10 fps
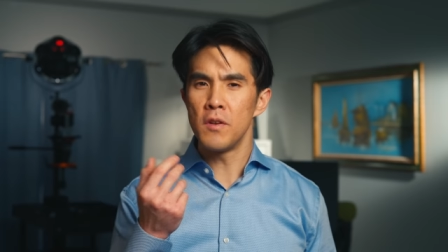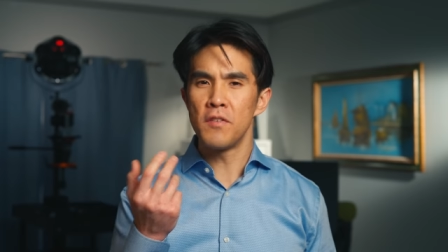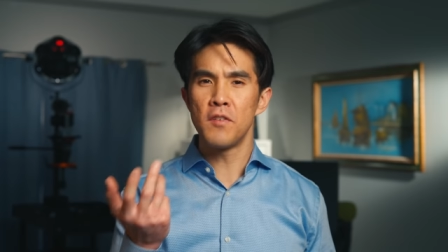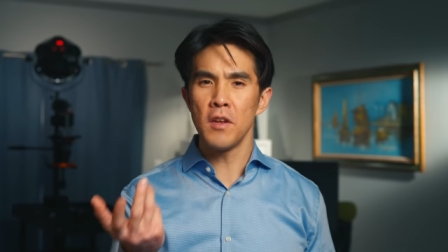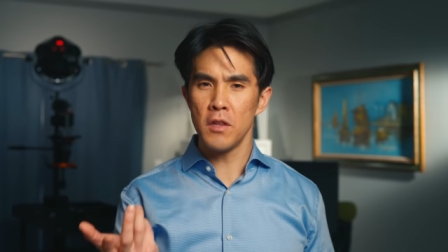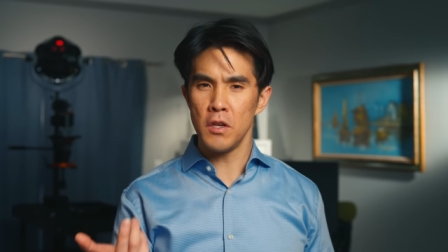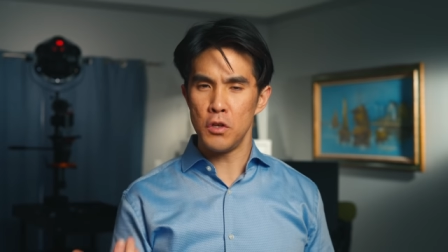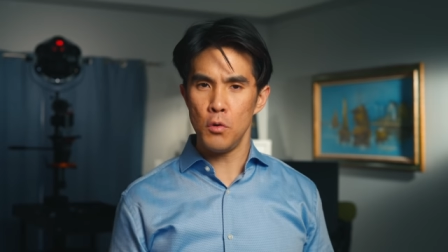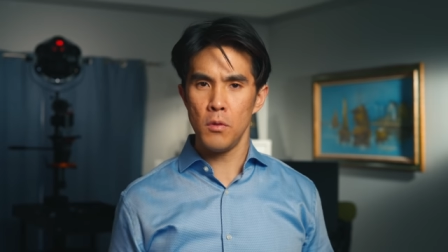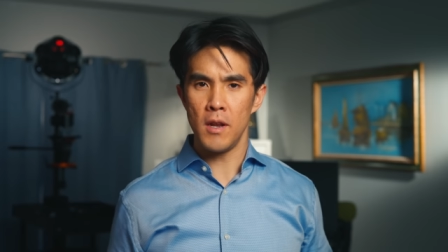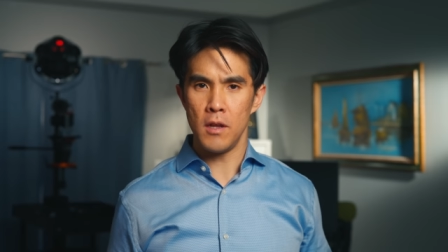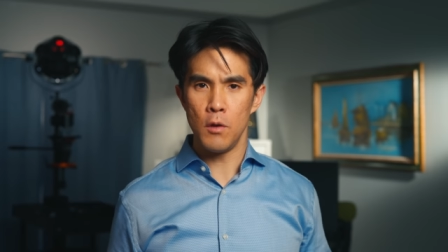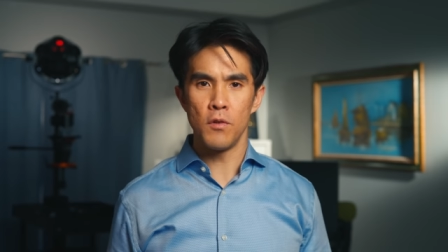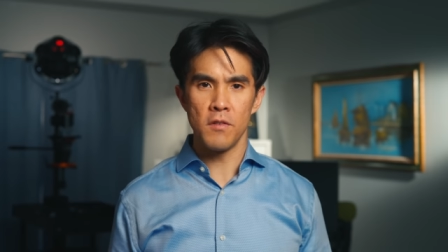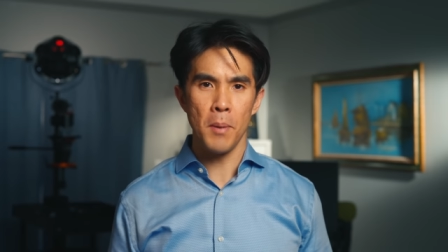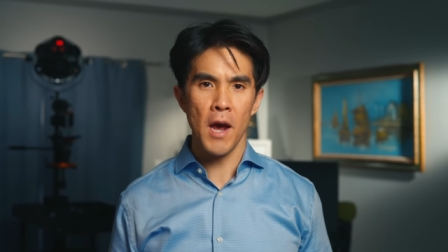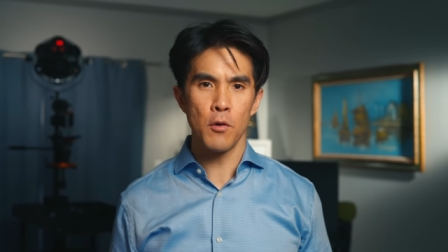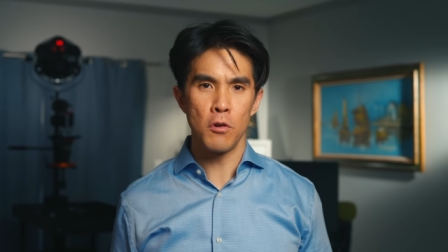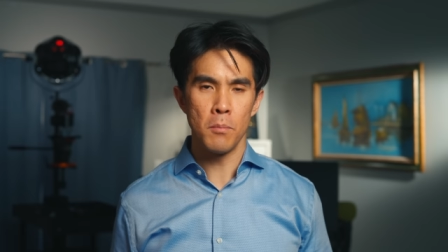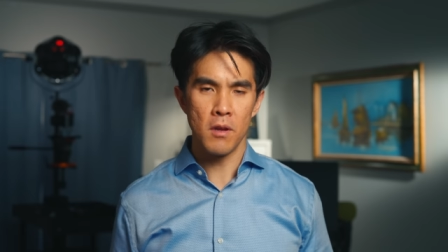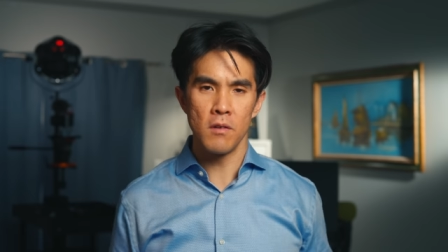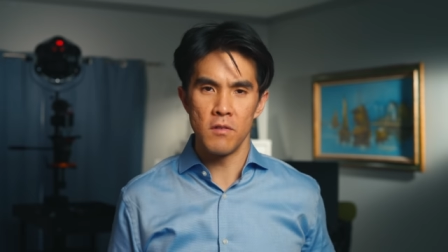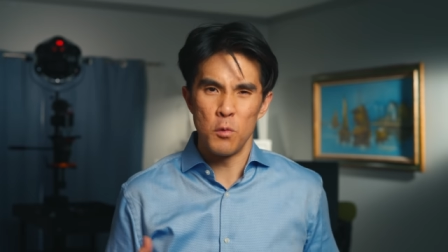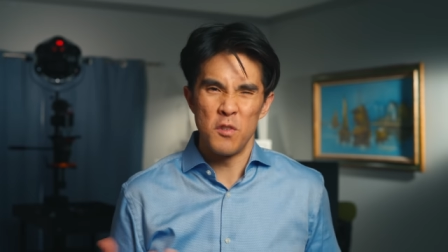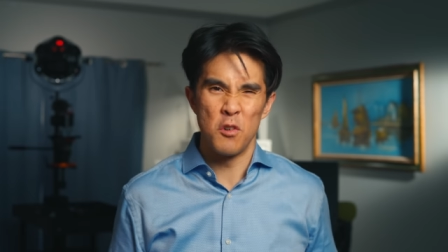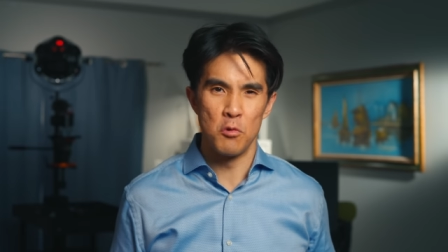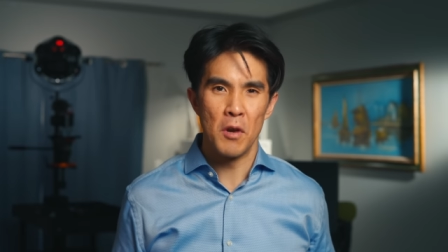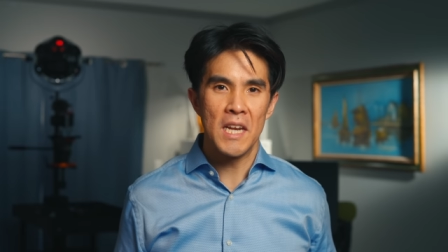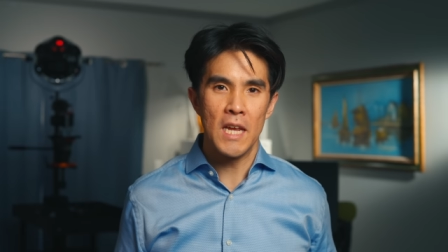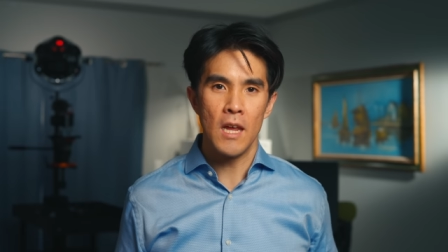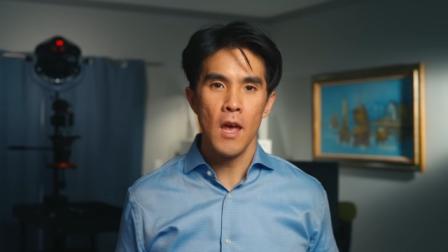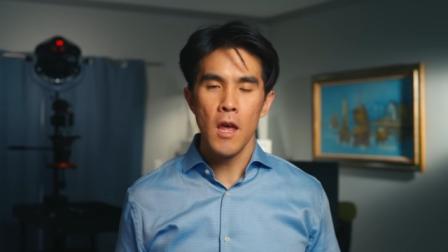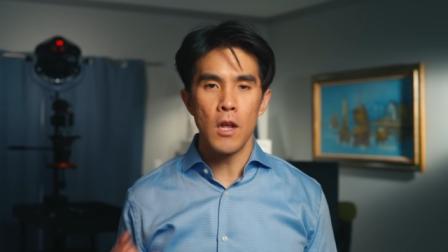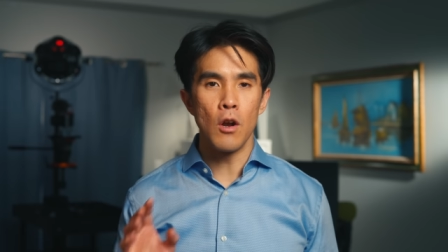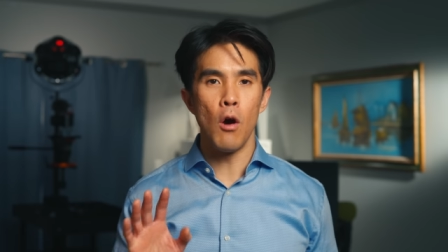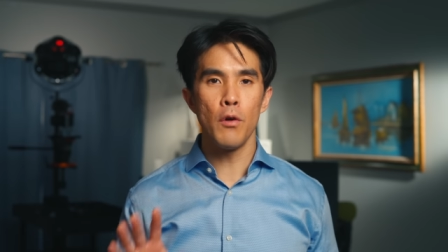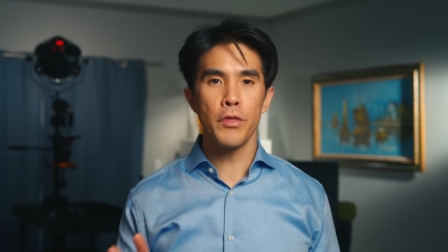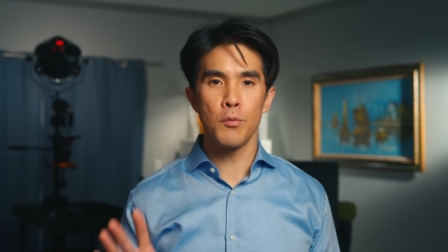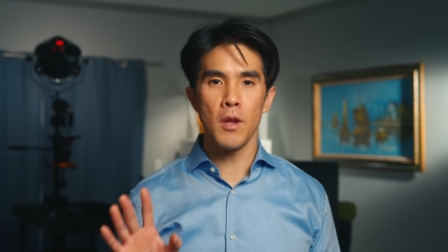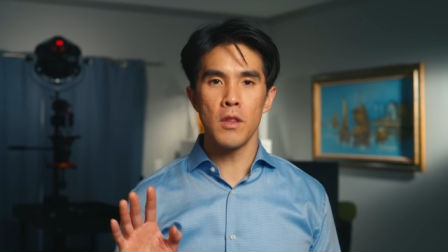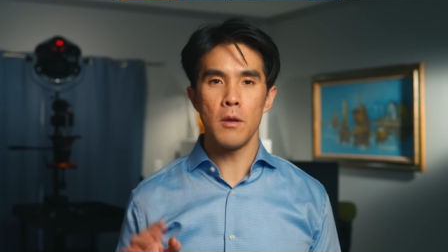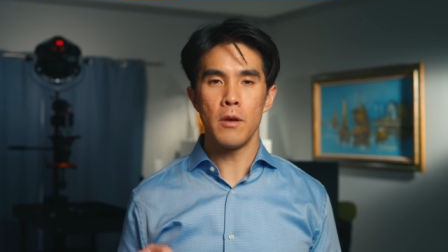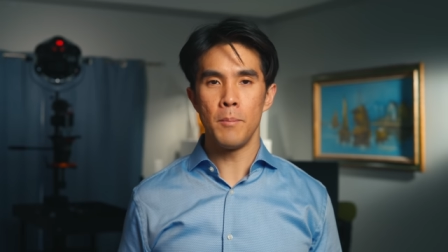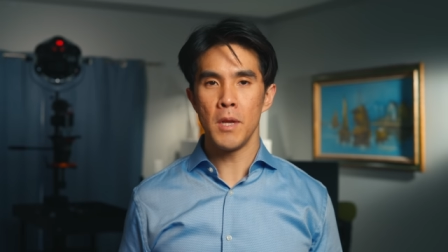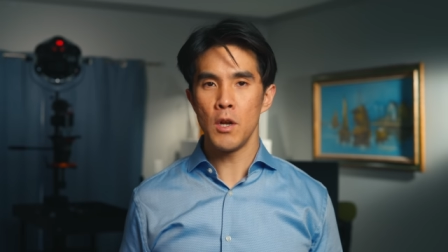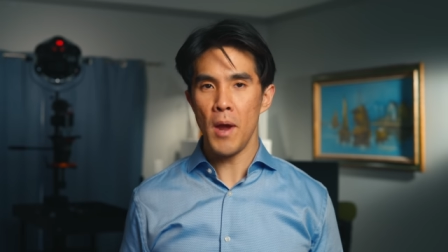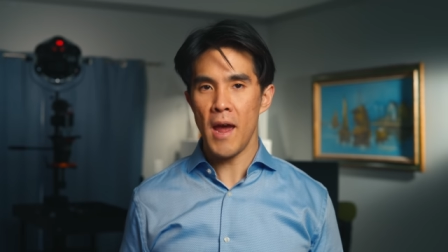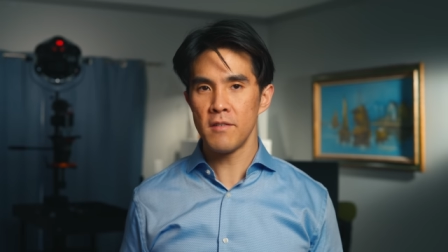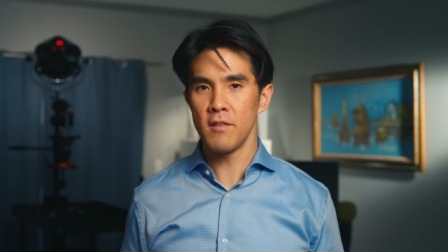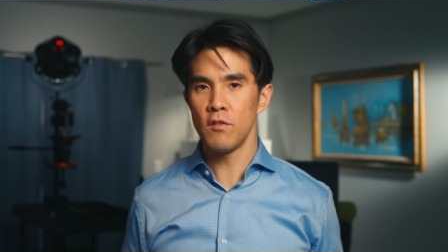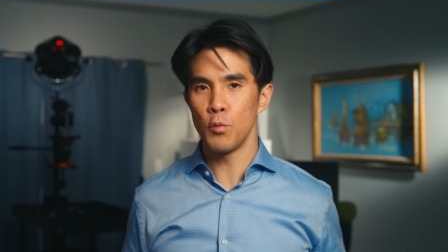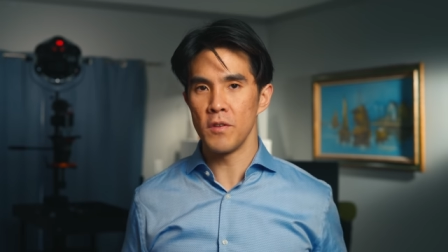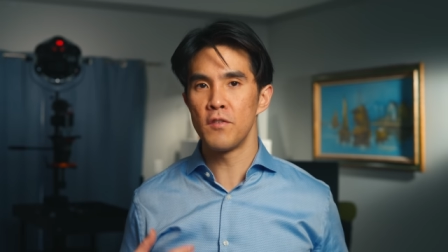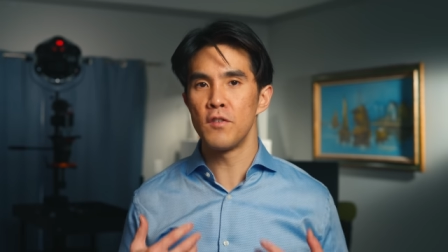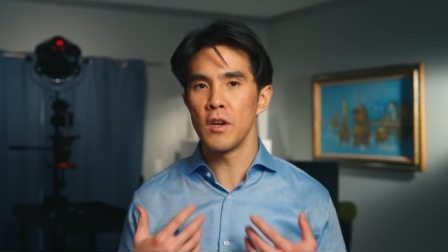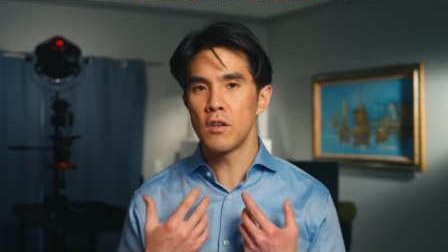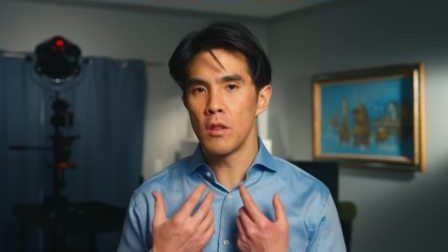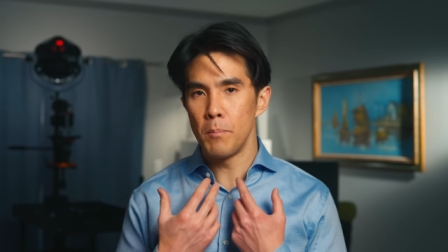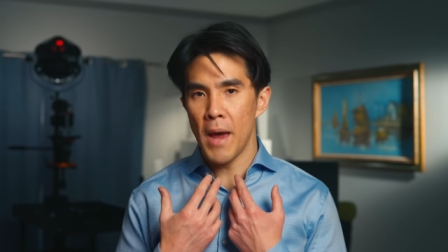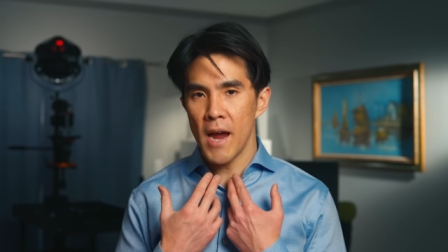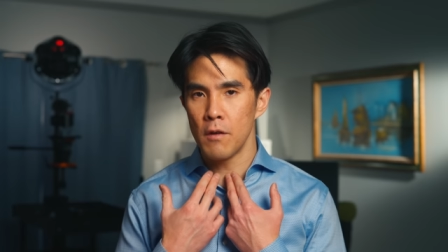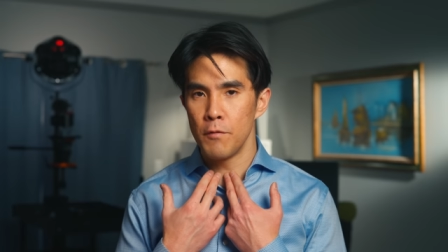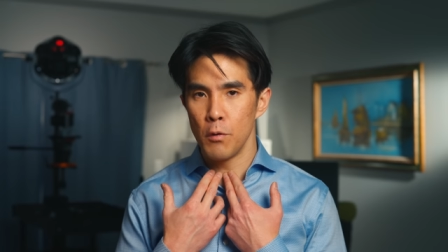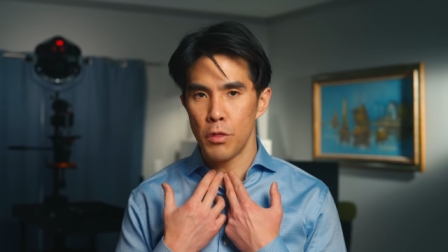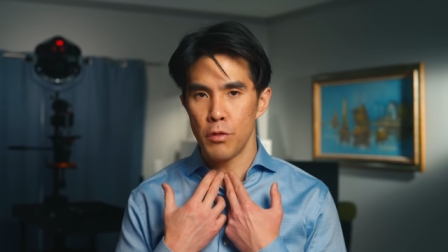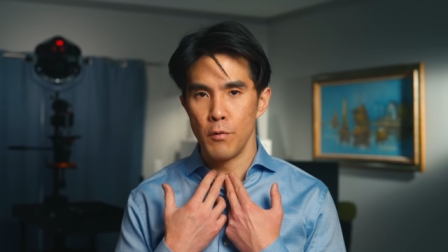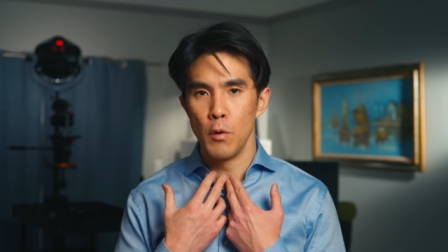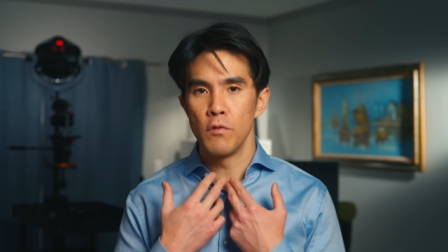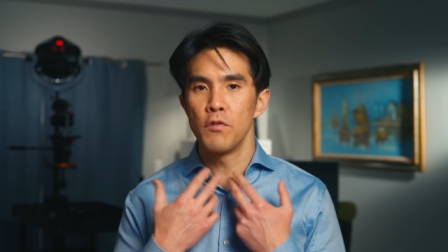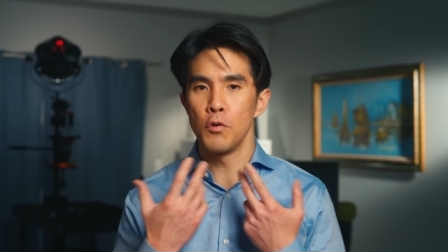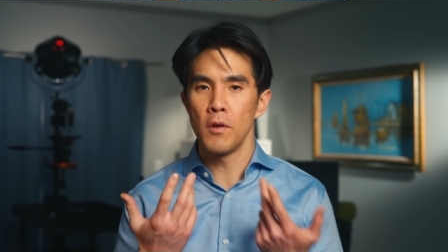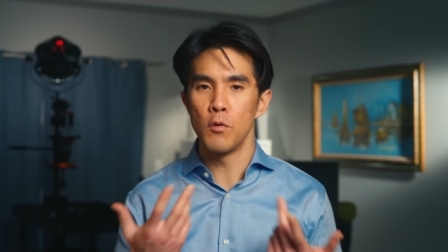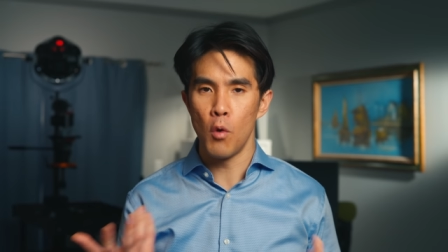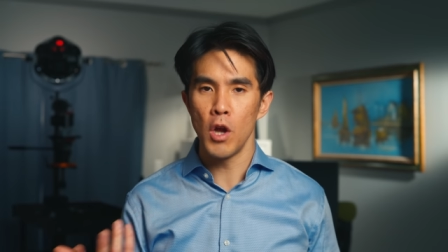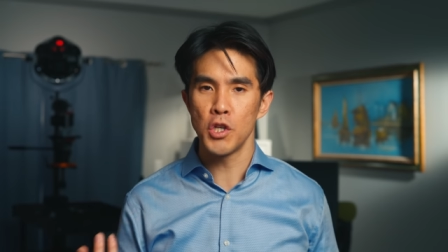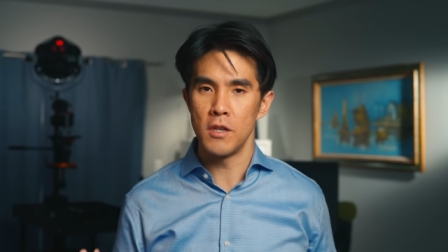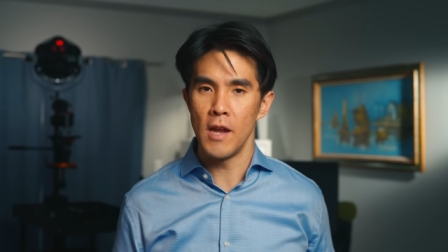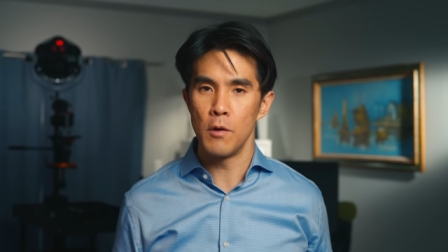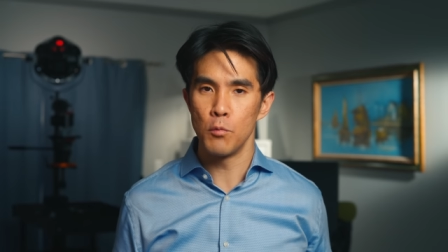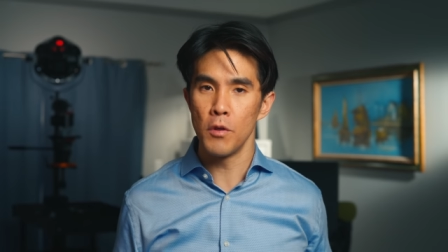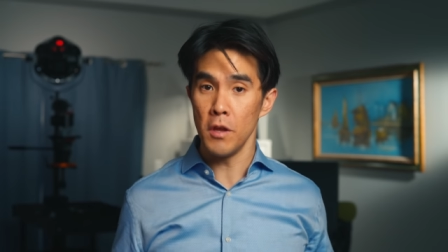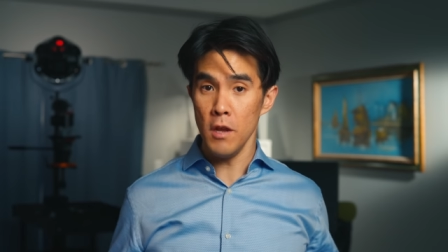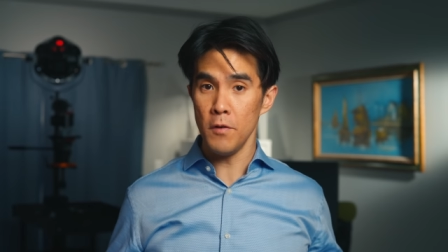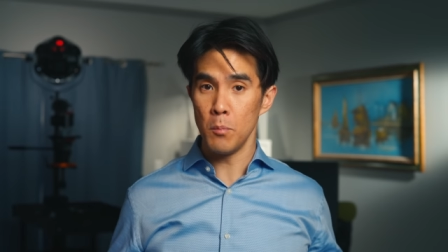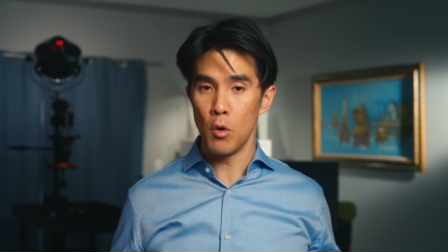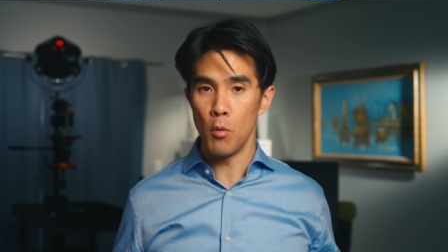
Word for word: distinctly knew that it was a powder because it was grainy. And all three of the amino acids would stick to the back of your throat, so you had to wash it down with even more